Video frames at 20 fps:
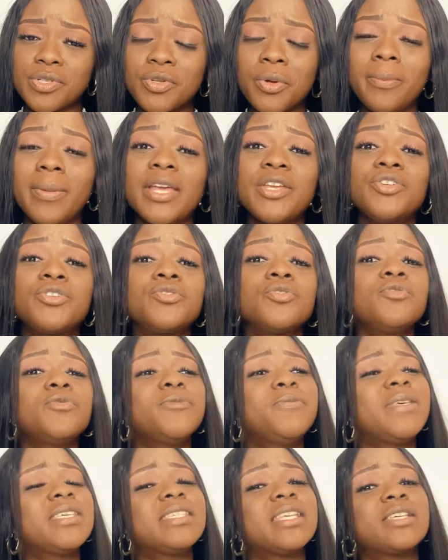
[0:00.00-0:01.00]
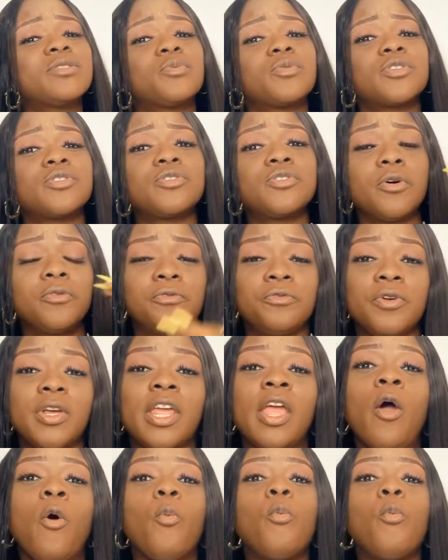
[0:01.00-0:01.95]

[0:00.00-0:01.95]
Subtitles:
So my shoes business was suffering.